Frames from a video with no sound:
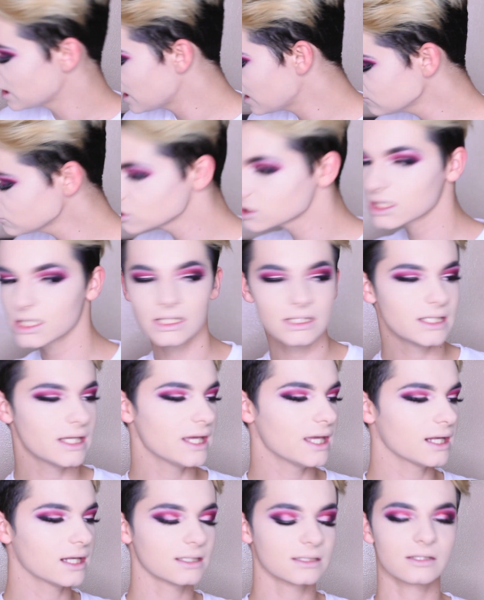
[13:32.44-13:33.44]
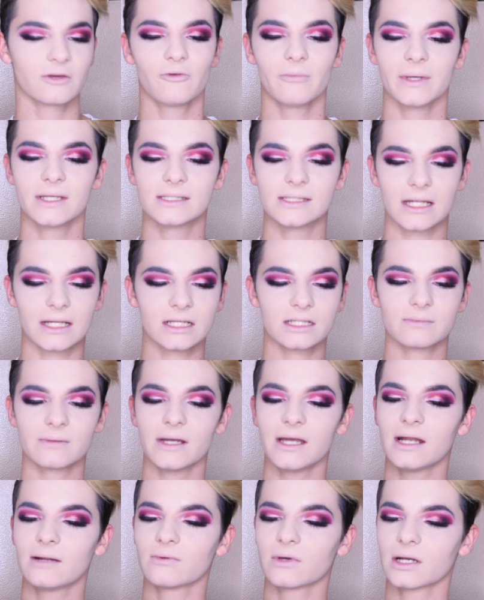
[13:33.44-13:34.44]
now I'm just going to take some of my setting
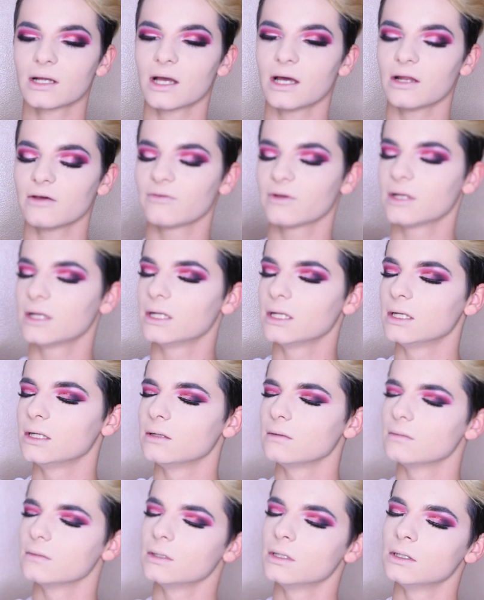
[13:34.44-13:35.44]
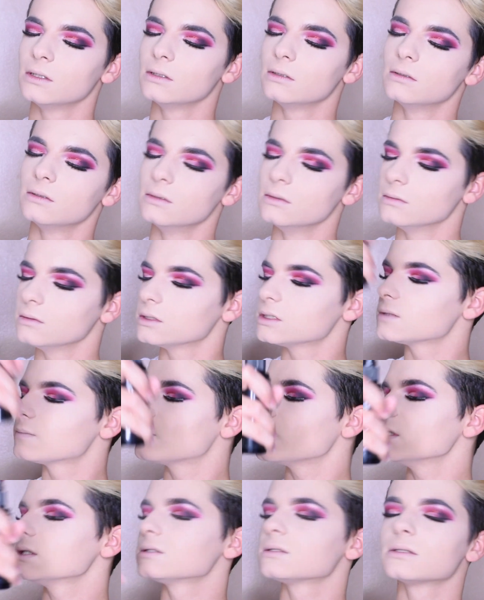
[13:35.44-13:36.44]
spray and I'm going to kind of
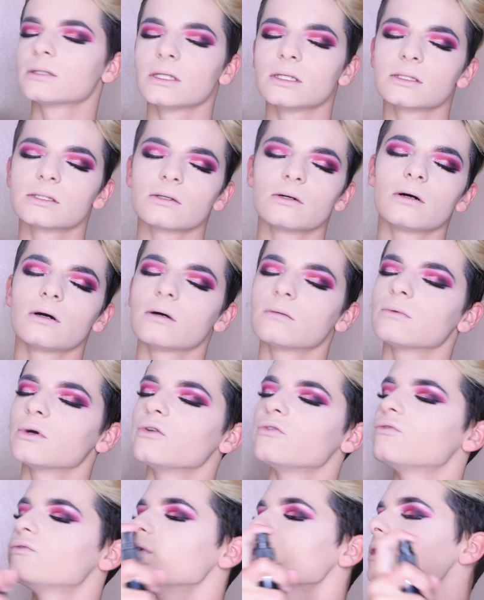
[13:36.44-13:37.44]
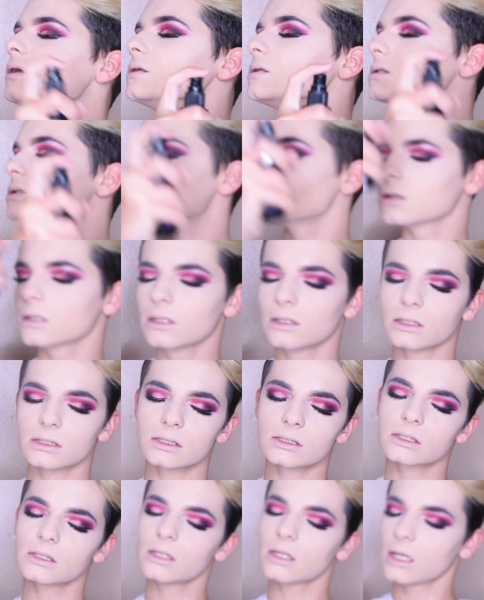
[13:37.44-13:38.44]
spritz this on my face. And
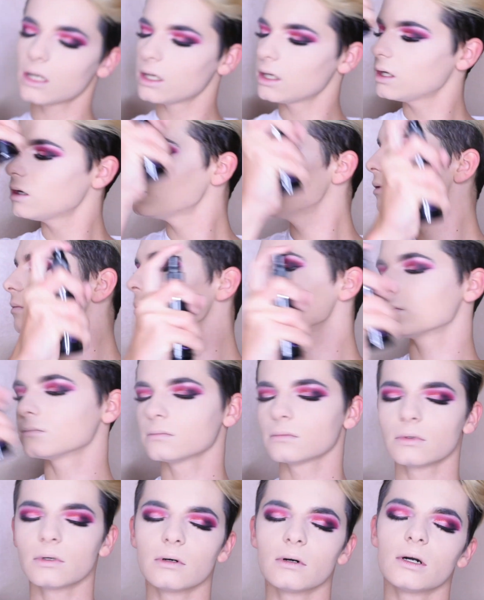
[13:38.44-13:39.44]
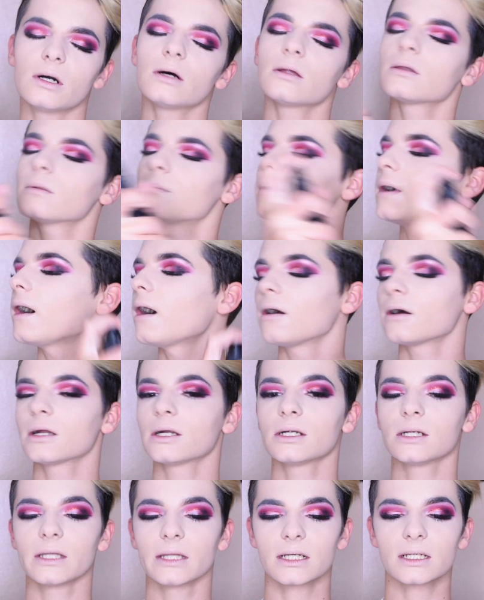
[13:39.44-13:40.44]
this is going to help all the
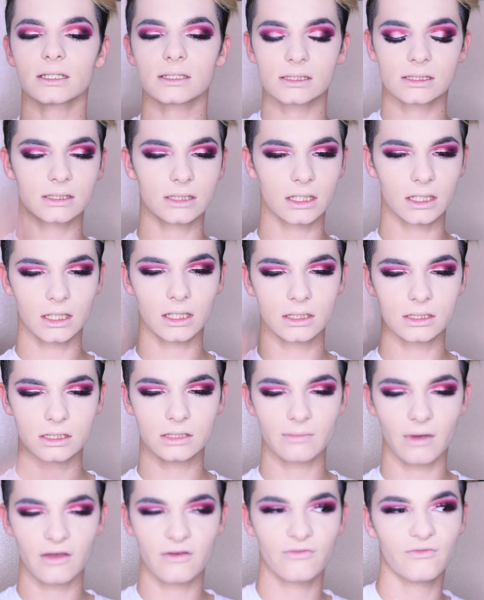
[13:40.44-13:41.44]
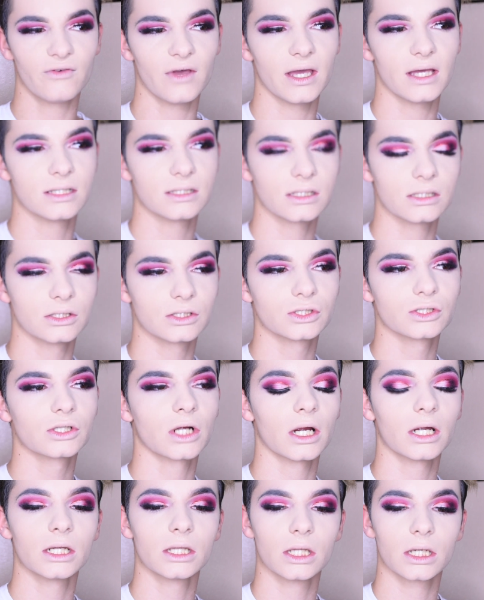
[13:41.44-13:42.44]
powder like sink into my face and
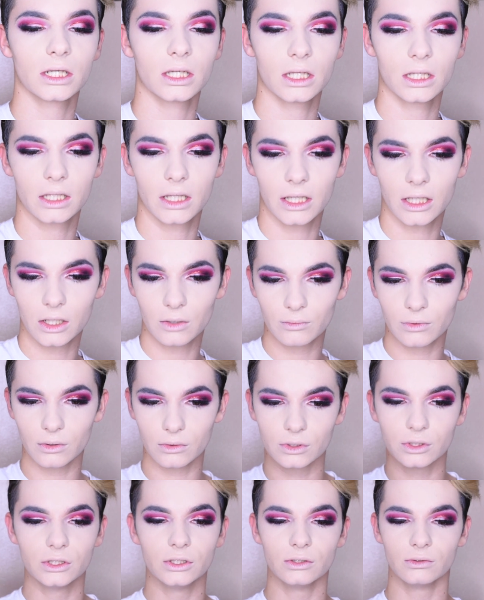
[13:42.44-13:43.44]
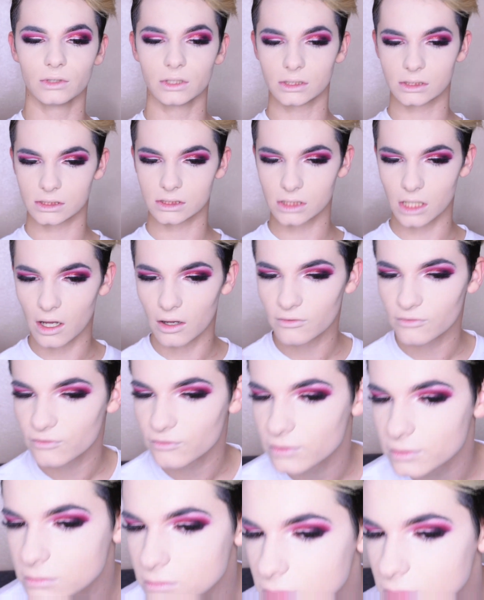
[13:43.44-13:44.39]
start looking like real cute and stuff.